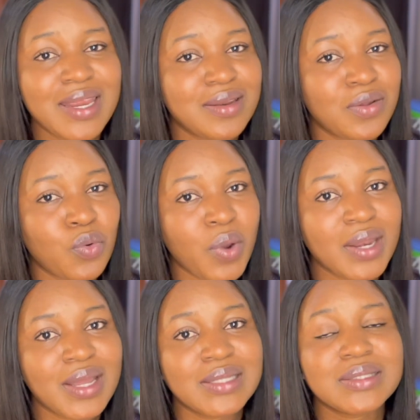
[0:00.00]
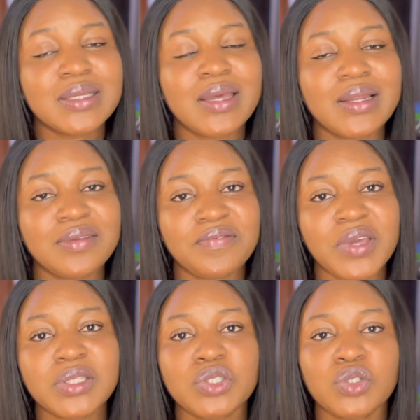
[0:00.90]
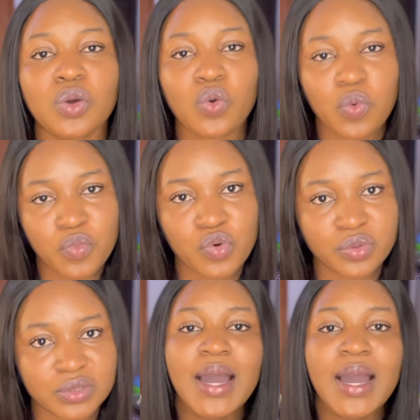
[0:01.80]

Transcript: in a way that they elevate your hormones.